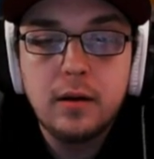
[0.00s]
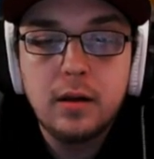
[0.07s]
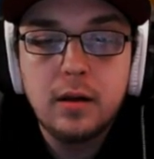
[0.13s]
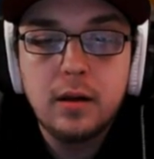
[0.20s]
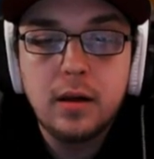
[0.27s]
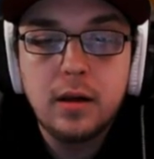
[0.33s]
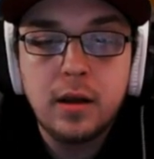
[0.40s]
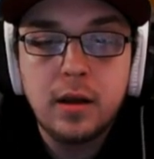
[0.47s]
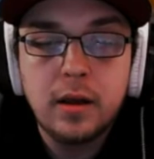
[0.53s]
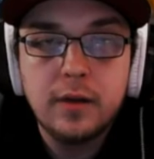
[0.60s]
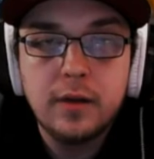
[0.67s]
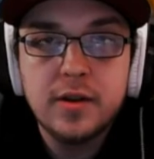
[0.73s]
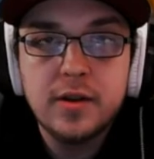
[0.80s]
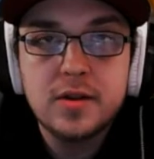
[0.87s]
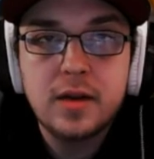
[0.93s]
And
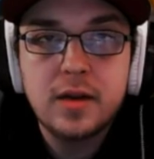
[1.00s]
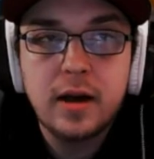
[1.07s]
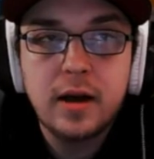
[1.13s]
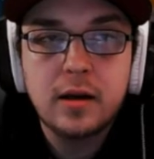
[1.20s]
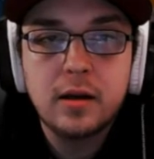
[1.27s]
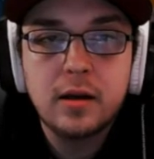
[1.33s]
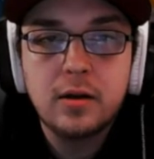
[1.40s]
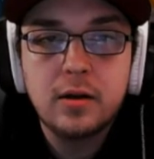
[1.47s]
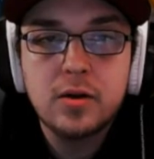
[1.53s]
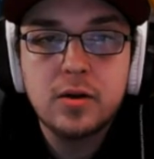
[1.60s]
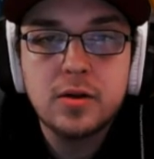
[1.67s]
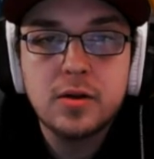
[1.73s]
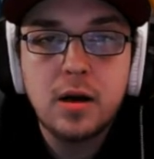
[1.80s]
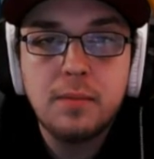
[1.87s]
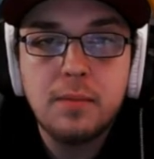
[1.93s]
this deck does
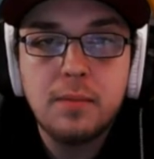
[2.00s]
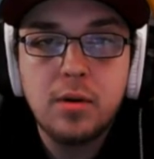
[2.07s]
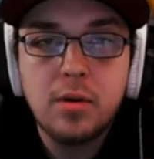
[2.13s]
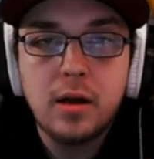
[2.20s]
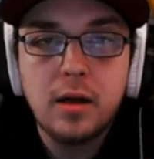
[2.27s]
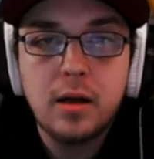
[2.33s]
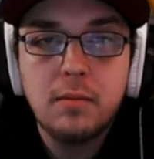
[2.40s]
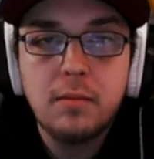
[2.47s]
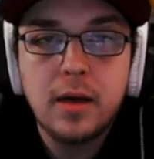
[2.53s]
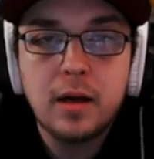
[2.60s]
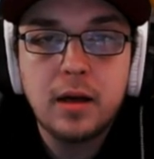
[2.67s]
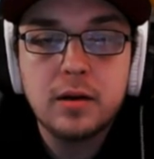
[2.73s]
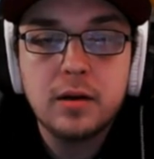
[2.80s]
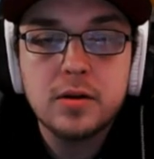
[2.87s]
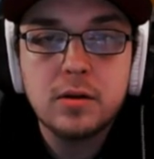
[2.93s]
not play
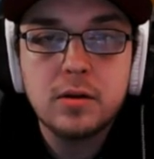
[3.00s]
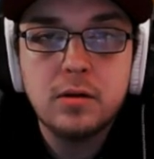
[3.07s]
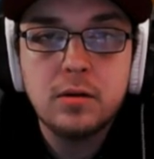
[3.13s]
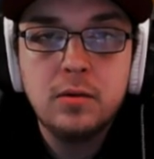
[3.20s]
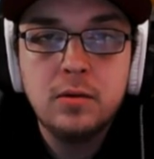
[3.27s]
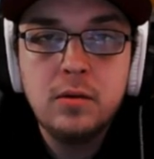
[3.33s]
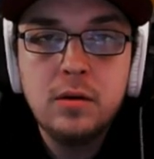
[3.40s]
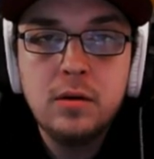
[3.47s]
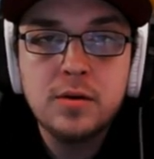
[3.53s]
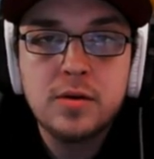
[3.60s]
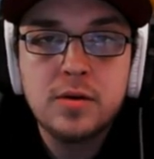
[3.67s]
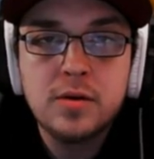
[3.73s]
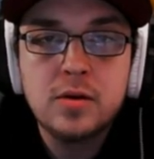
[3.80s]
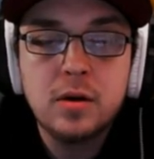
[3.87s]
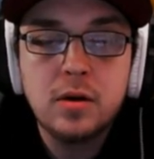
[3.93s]
Magnezone,
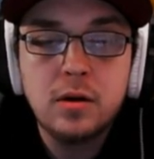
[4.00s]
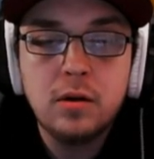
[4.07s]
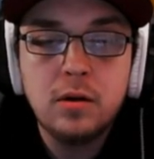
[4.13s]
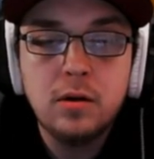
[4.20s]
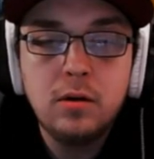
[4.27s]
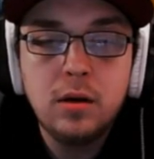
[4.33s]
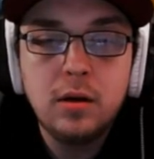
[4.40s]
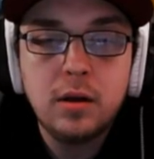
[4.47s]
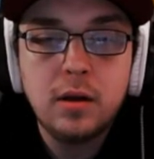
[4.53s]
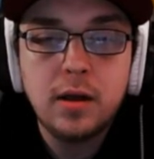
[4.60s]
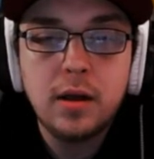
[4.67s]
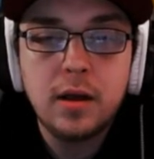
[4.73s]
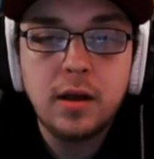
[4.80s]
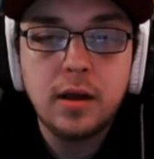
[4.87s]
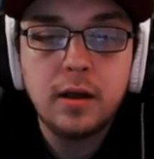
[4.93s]
so
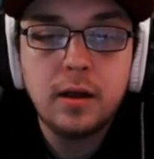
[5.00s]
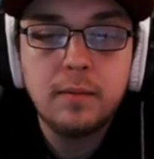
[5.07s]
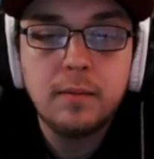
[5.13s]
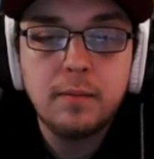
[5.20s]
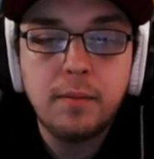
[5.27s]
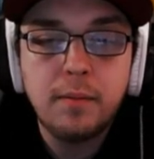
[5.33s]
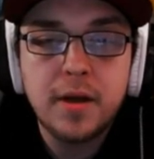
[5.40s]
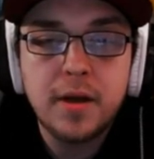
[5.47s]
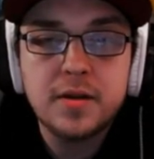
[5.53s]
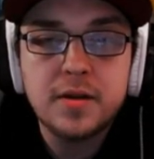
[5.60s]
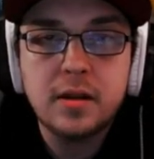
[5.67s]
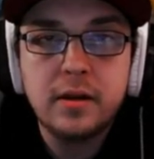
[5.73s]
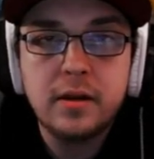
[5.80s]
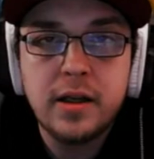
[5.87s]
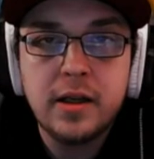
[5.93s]
it
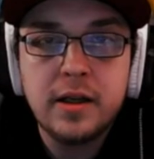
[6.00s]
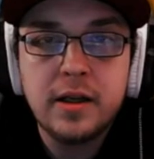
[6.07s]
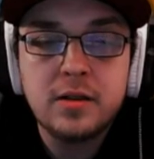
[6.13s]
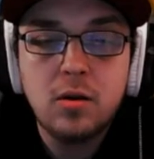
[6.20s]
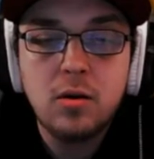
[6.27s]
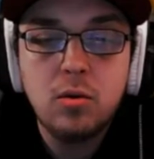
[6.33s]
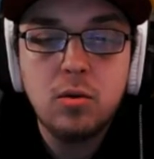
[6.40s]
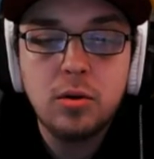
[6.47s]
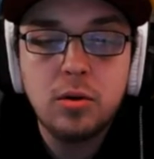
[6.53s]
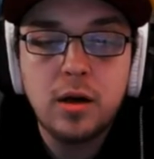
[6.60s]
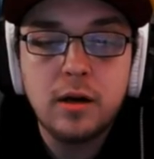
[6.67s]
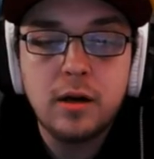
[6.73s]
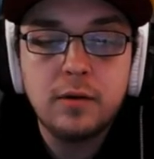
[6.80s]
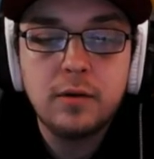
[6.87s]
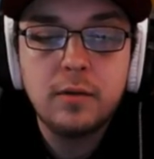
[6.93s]
basically needs to hold
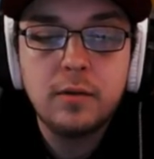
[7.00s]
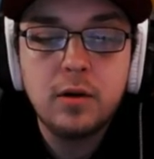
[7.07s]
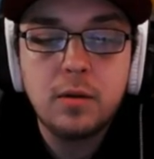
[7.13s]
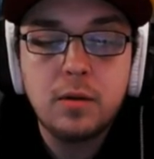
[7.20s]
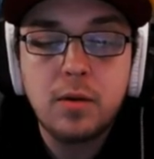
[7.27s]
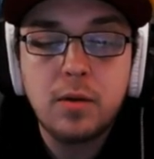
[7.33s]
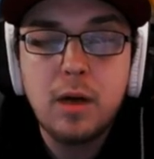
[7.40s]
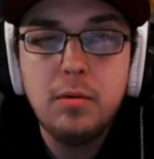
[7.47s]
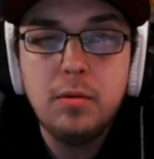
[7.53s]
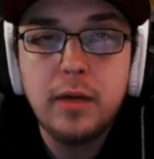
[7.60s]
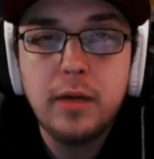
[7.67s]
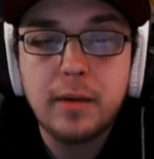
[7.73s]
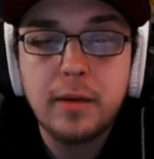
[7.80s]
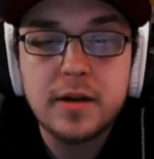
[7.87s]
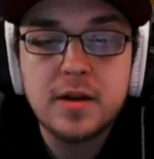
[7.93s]
on to probably,
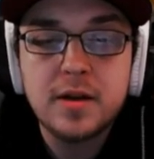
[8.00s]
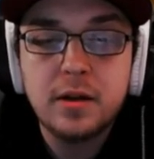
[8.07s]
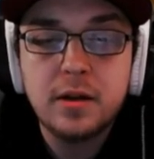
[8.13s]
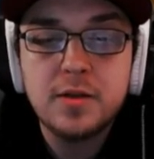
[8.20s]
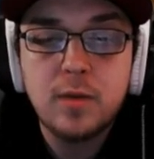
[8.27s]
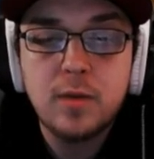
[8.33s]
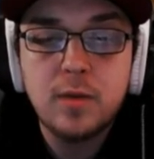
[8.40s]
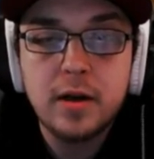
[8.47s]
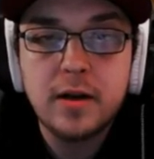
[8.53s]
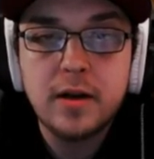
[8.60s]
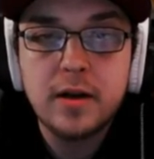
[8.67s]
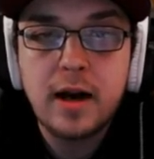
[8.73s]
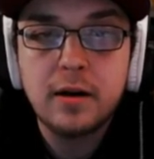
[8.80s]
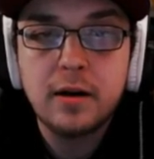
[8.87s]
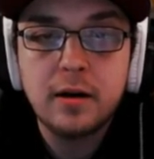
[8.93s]
I'm guessing, at least one
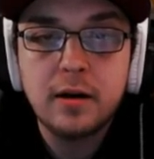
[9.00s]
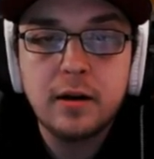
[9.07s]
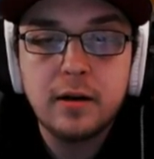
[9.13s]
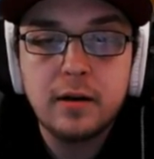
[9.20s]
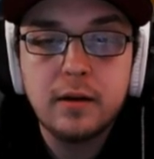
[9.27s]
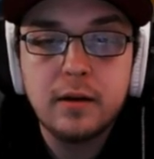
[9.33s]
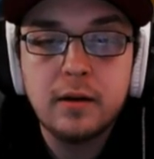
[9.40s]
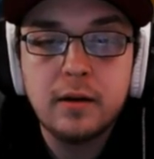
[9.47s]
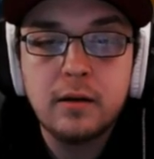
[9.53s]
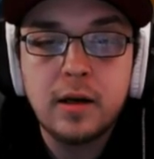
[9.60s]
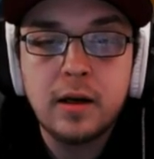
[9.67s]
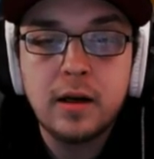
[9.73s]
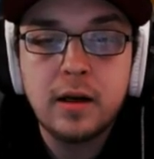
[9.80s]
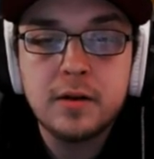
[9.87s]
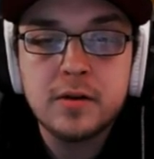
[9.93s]
attacker
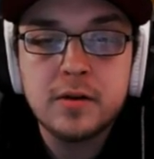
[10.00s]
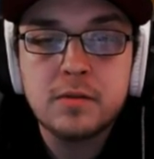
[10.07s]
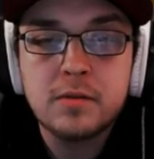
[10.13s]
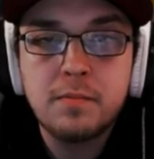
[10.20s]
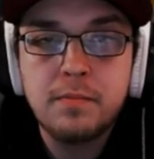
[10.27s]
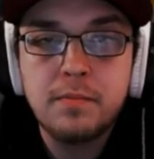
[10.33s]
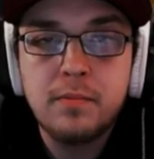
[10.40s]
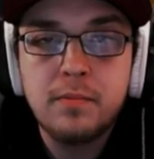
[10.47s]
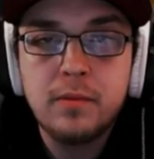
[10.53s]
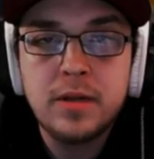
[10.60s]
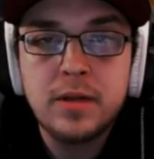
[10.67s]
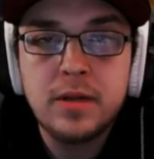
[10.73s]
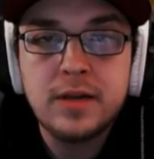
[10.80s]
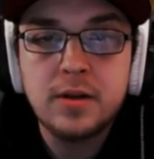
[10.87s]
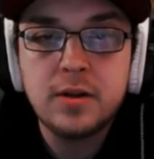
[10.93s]
that is
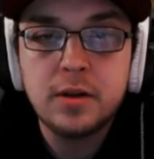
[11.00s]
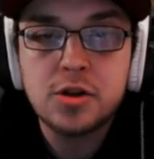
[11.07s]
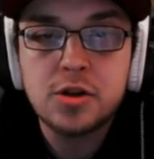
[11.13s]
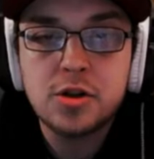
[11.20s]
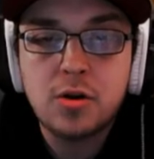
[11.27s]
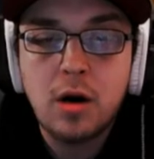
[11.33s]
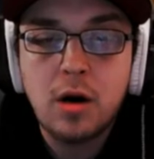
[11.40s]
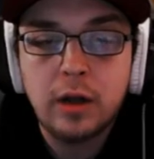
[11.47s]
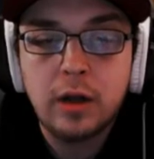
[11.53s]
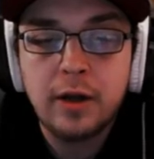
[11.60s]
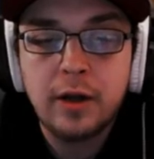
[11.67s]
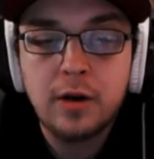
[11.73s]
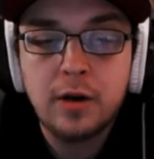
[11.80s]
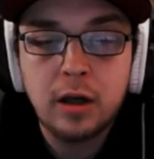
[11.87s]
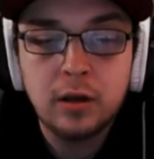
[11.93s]
decently strong that you're
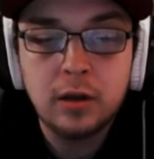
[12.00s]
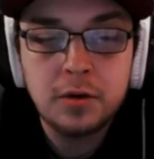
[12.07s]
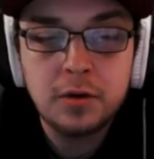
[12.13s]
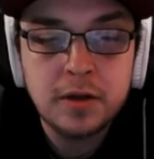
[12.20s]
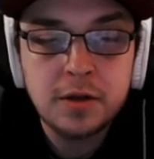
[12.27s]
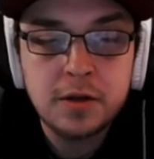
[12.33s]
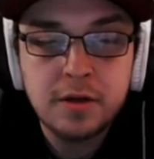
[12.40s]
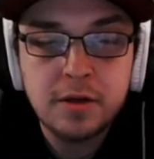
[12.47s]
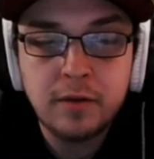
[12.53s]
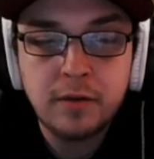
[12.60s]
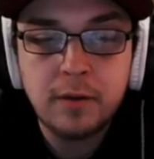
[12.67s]
not going to lose energy from.